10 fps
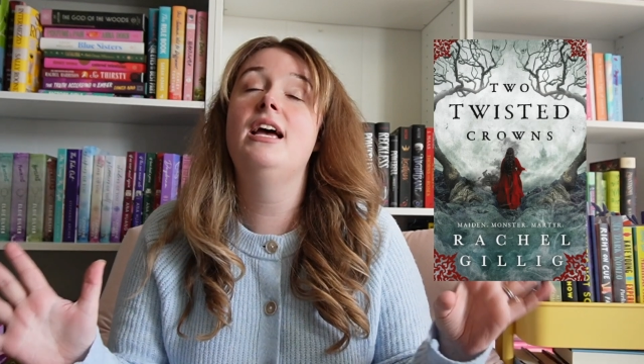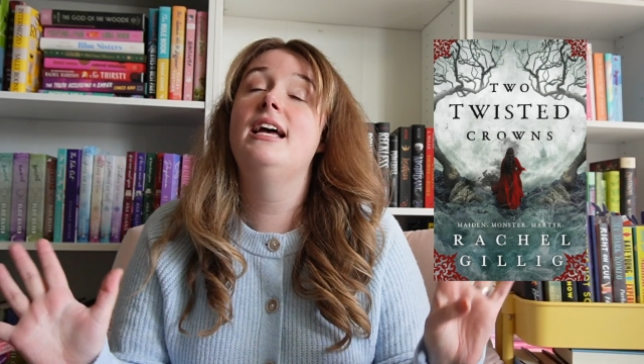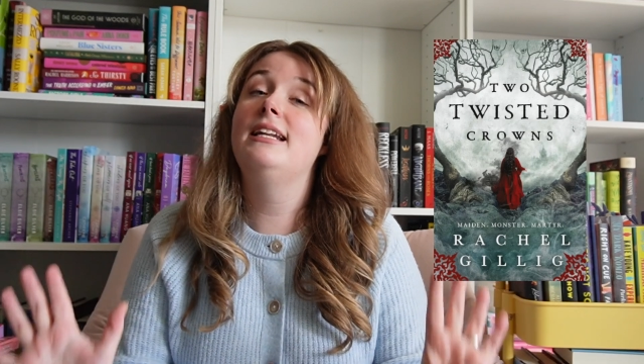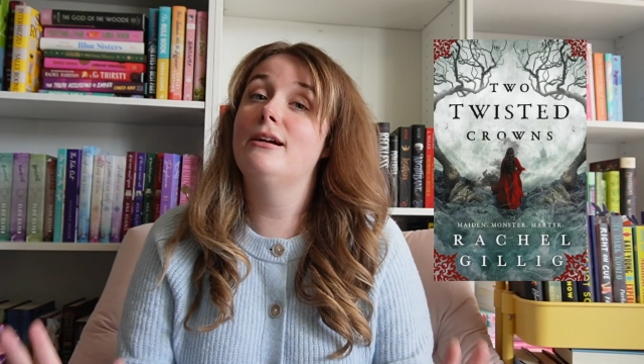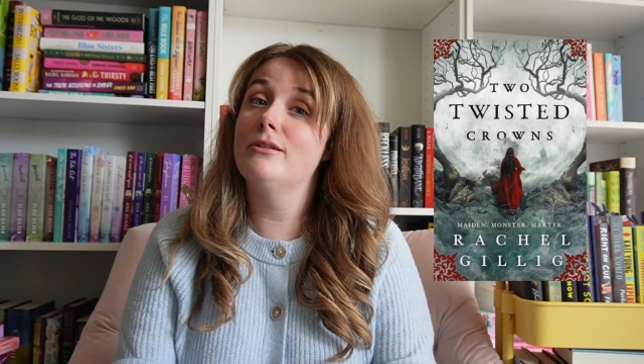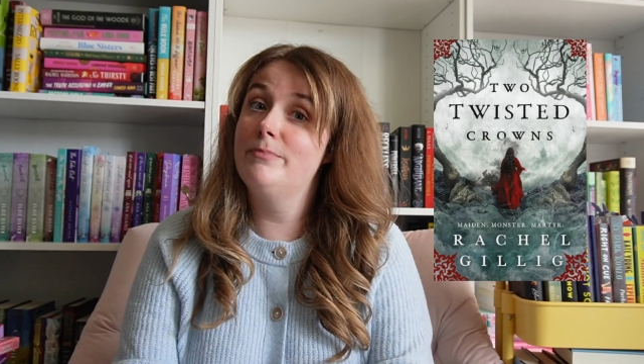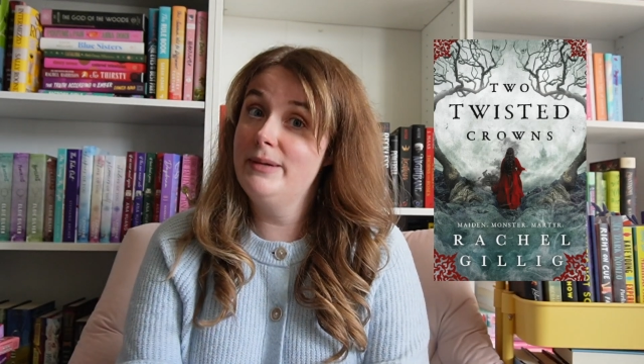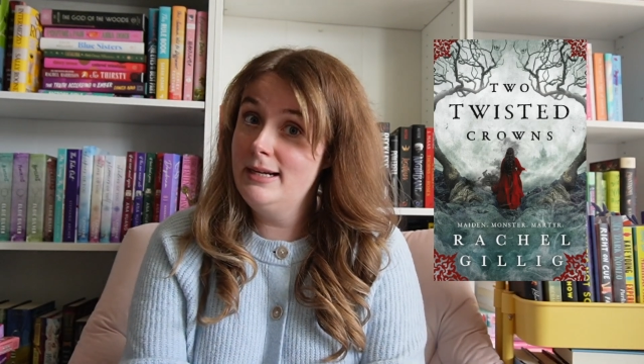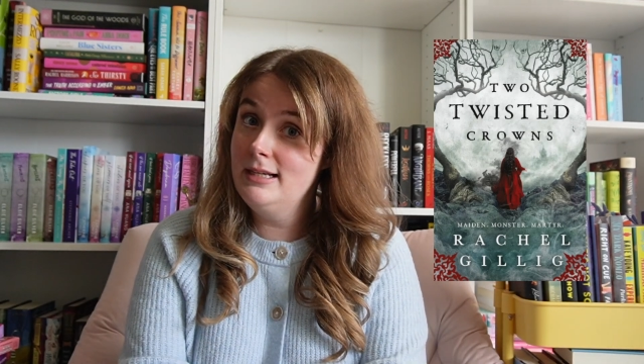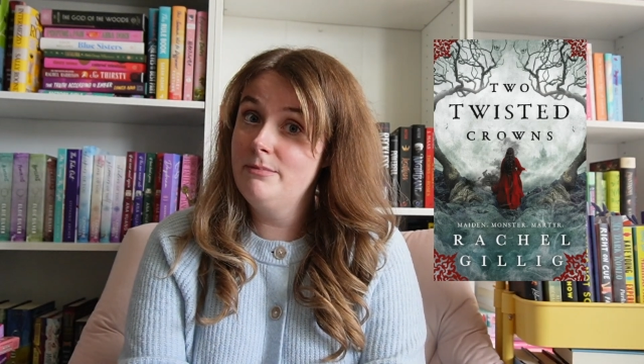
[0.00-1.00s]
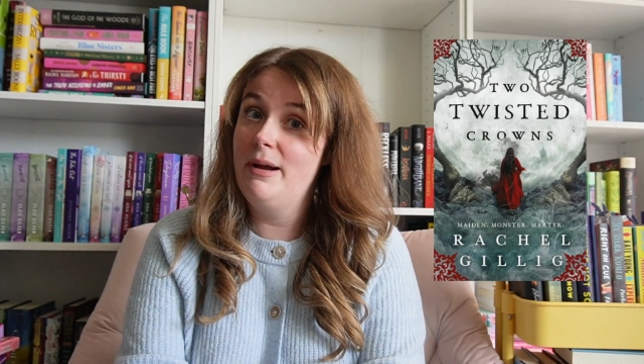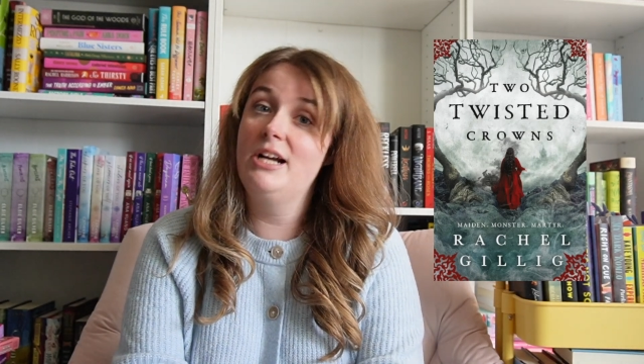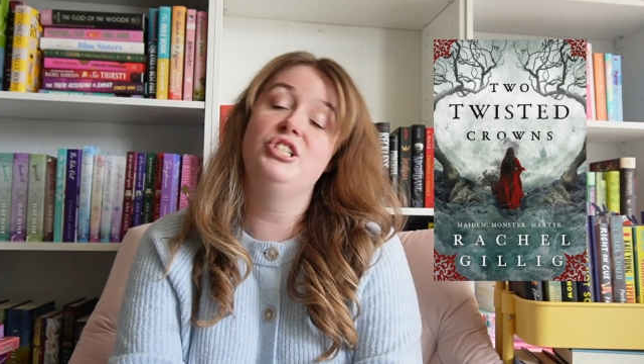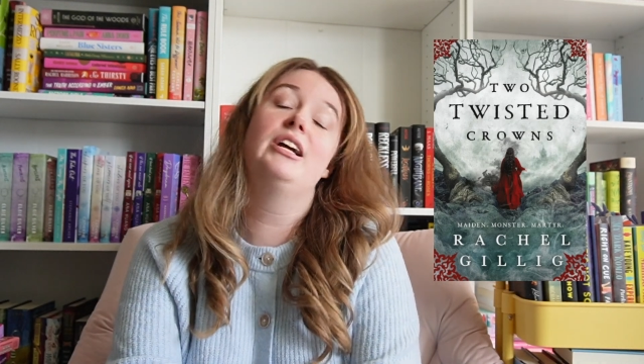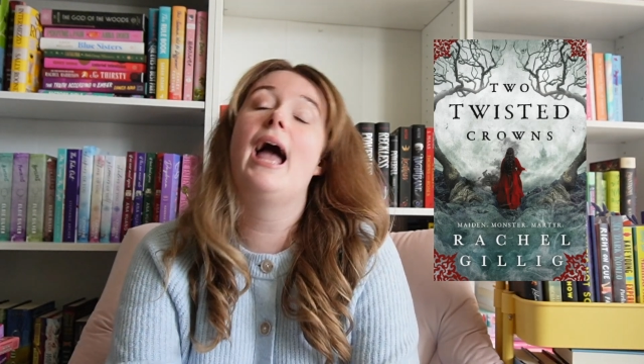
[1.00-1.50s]
Now the bad
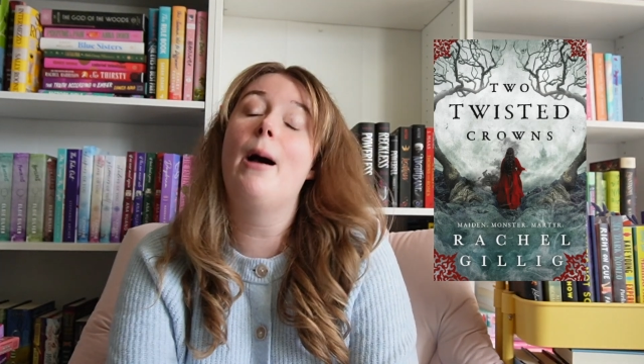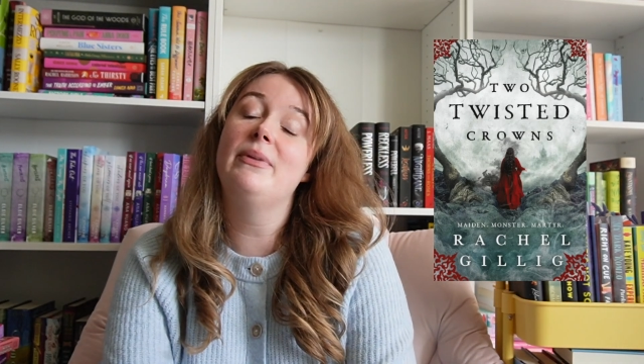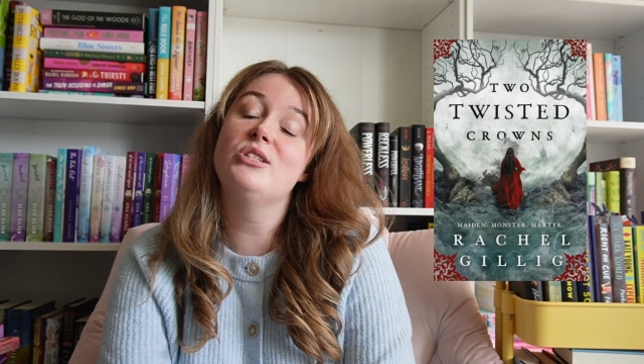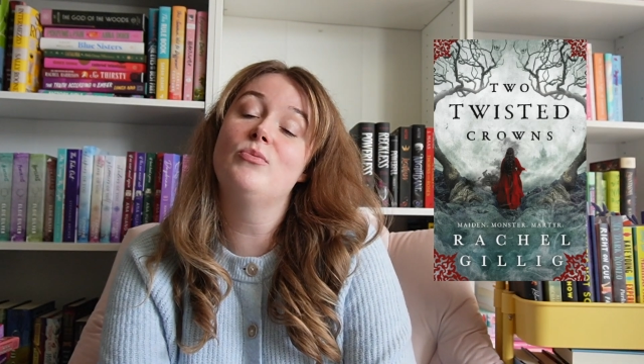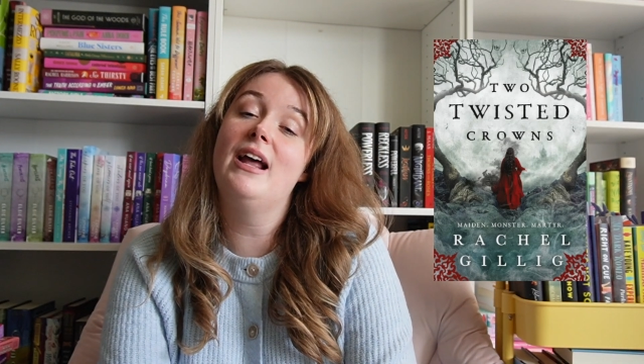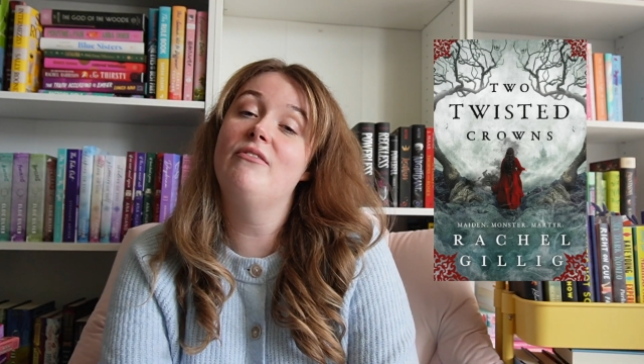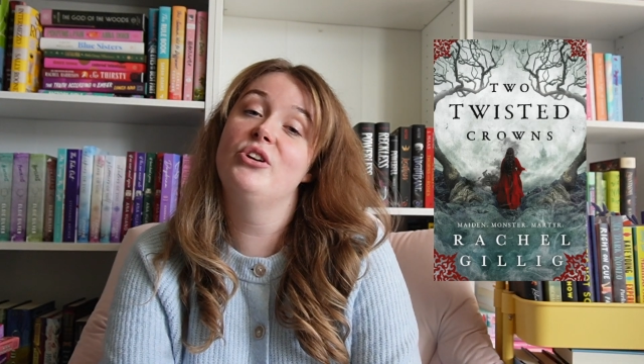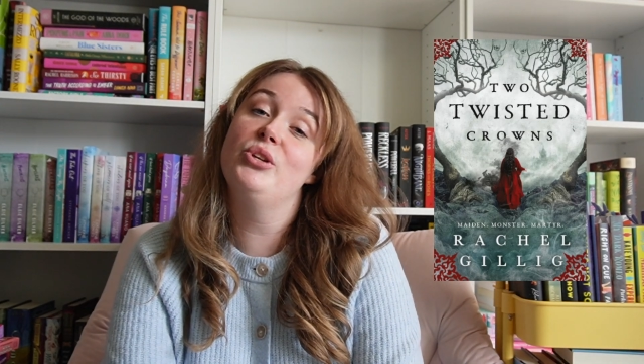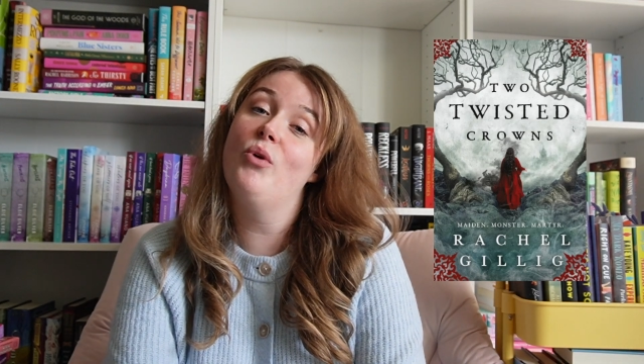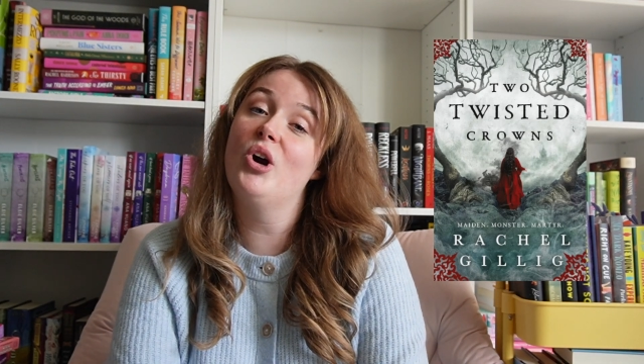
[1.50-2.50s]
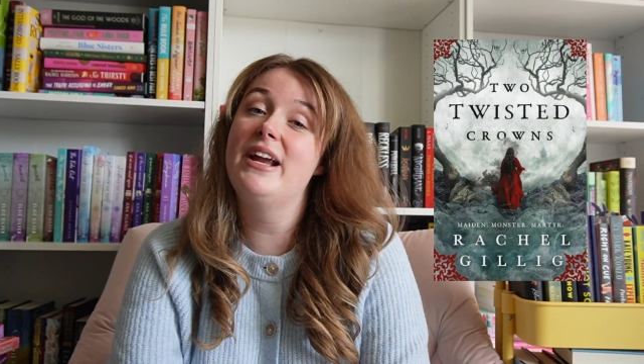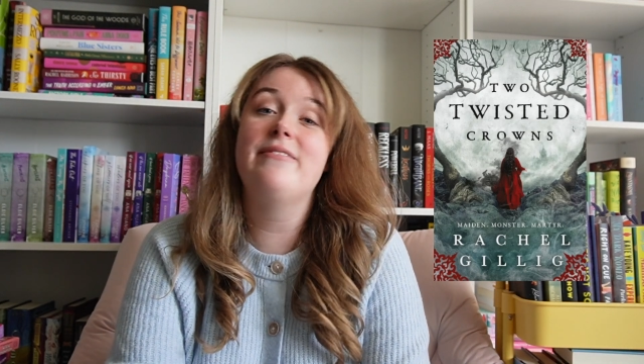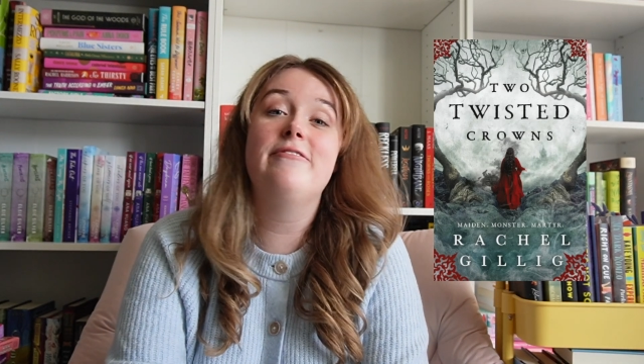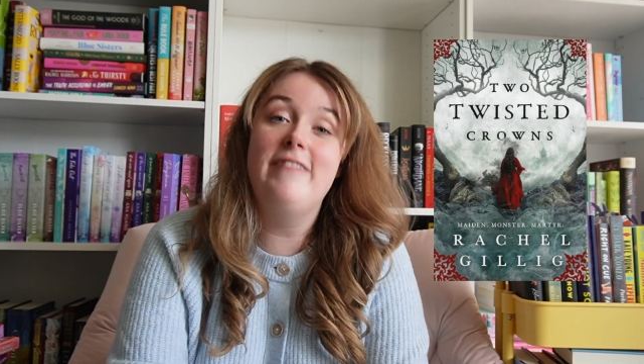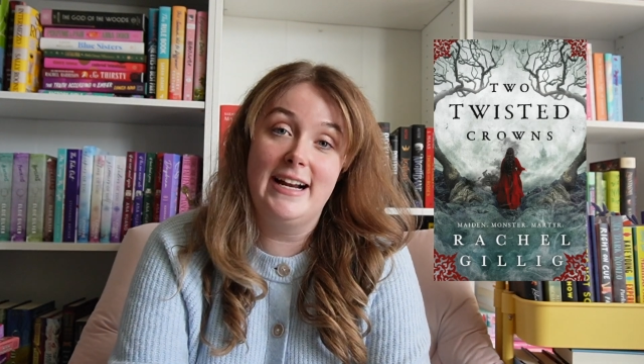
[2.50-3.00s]
magic happens whenever you are
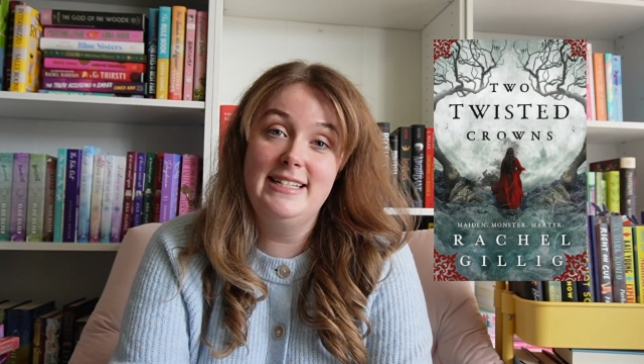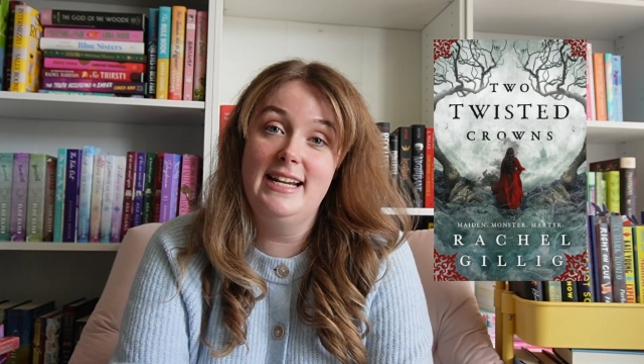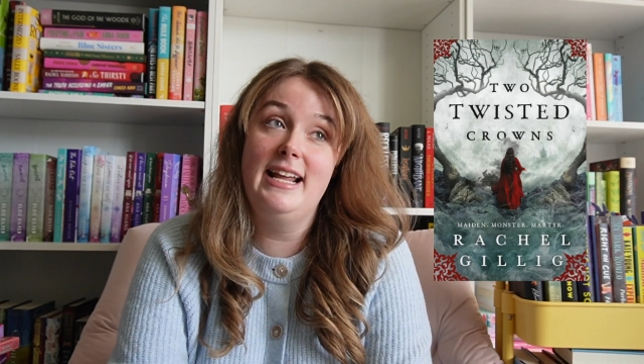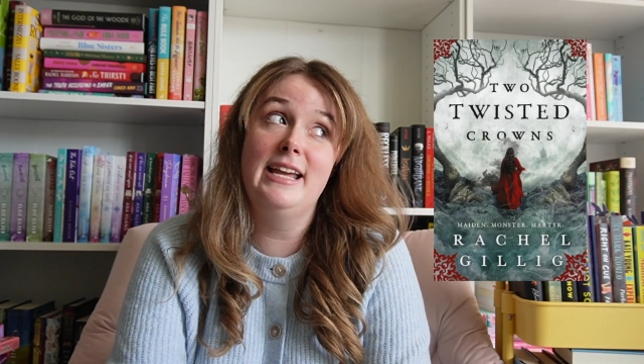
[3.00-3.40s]
infected,